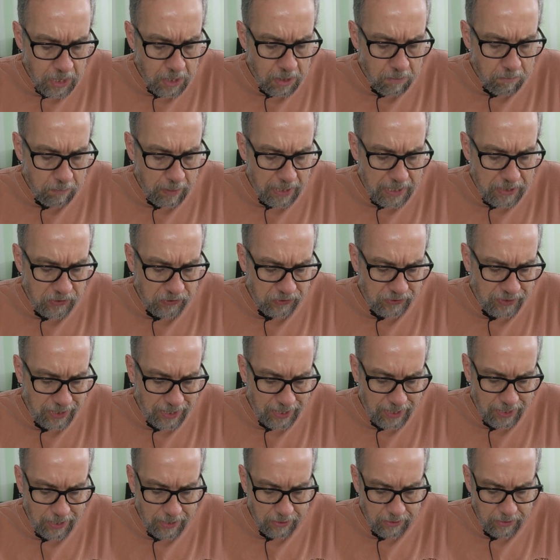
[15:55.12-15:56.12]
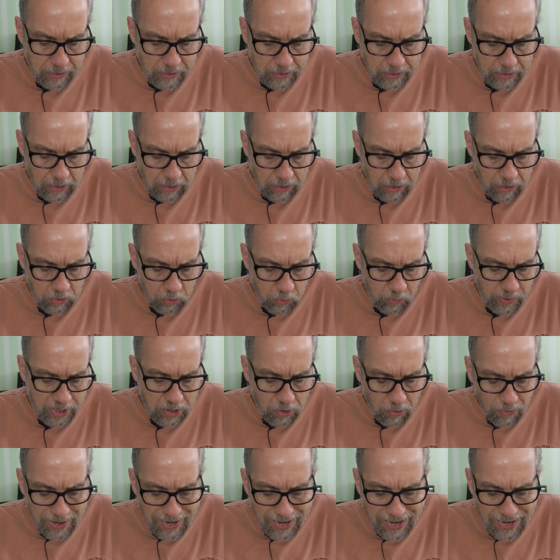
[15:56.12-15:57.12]
based on the
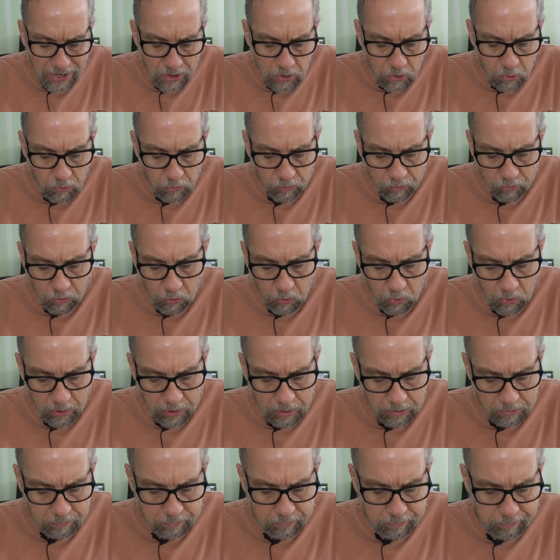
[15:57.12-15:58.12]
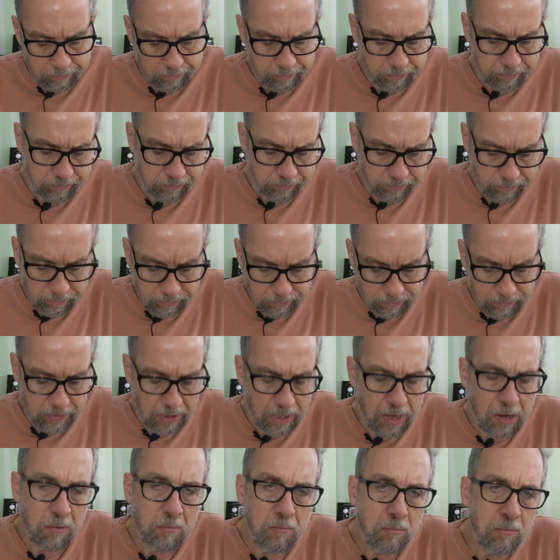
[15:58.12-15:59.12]
Arduino Nano for
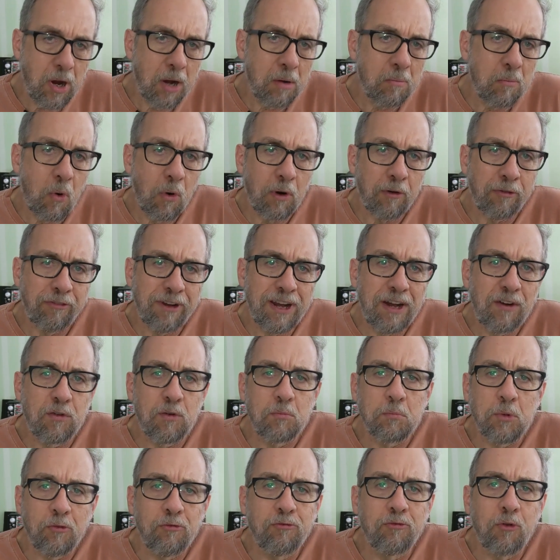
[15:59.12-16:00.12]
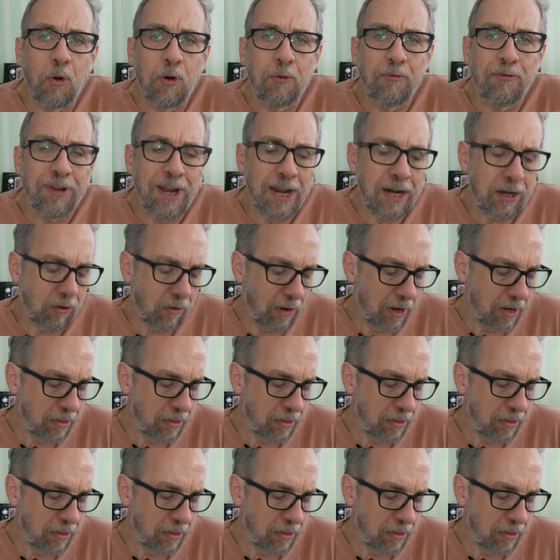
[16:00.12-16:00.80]
a more favorable form factor, I